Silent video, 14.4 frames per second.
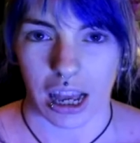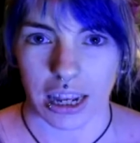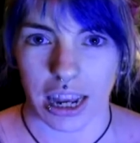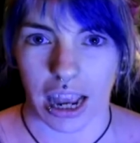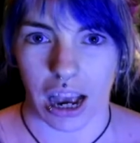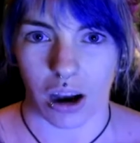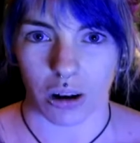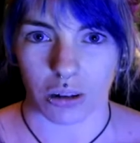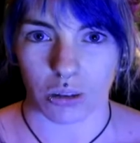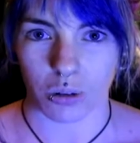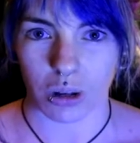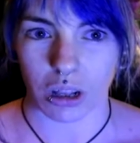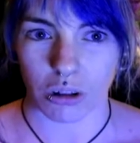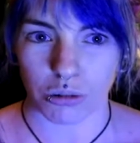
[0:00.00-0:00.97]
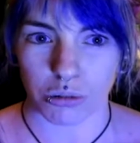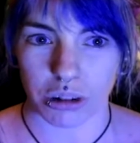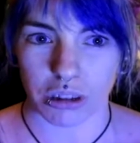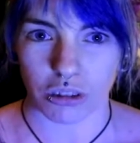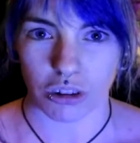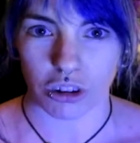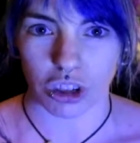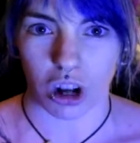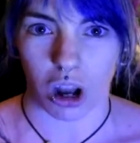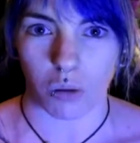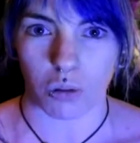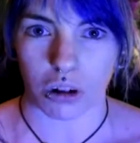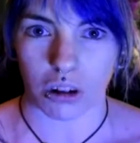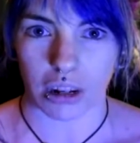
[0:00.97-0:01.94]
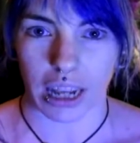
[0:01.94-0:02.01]
Now I was doing a lot of research and I
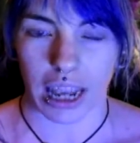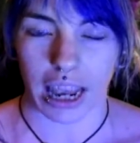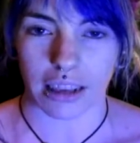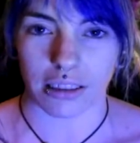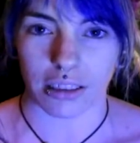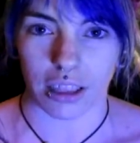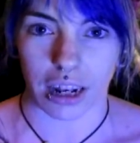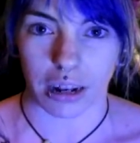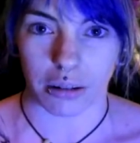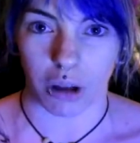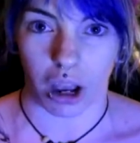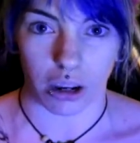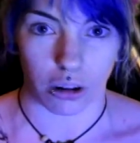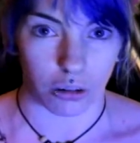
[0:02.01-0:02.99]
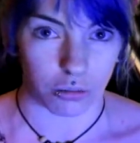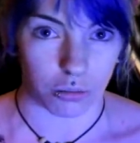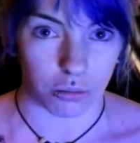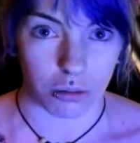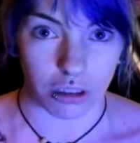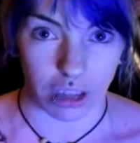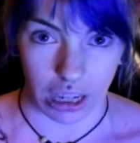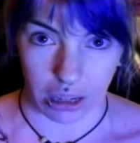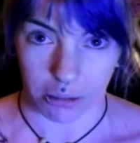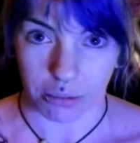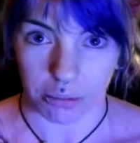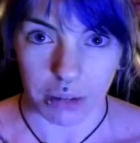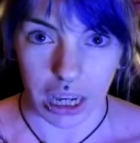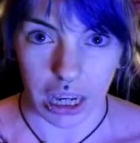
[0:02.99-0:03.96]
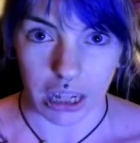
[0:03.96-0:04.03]
wanted a case that I could see
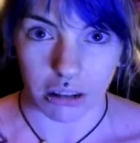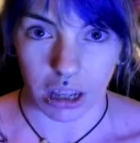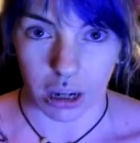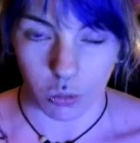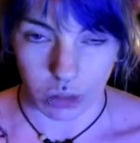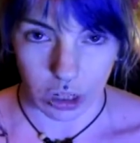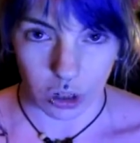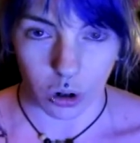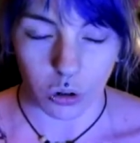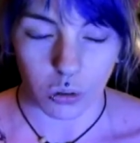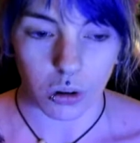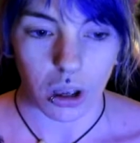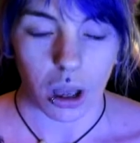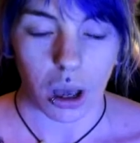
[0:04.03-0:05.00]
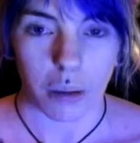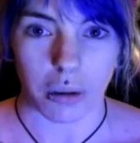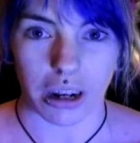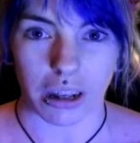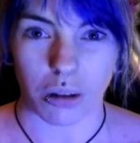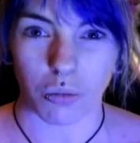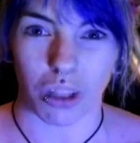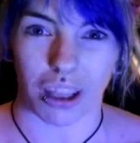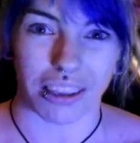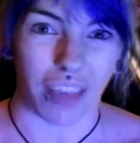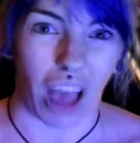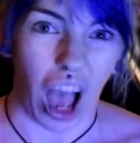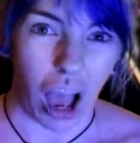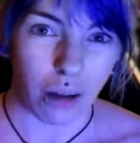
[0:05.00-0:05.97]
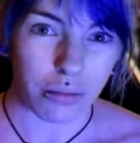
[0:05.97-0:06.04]
in, like a window, but I didn't like the
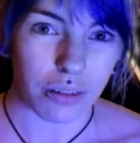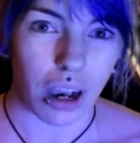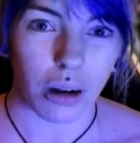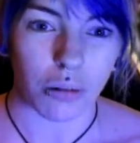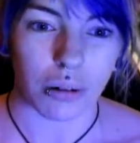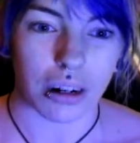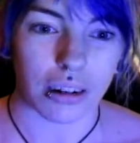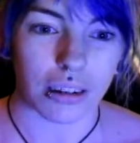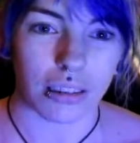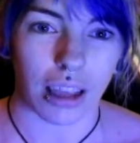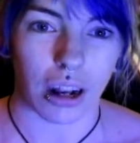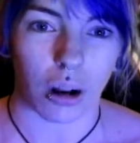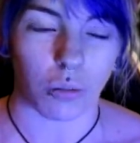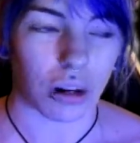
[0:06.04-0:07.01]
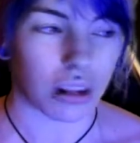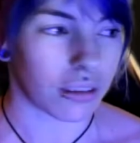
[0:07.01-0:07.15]
half cut ones, and I wanted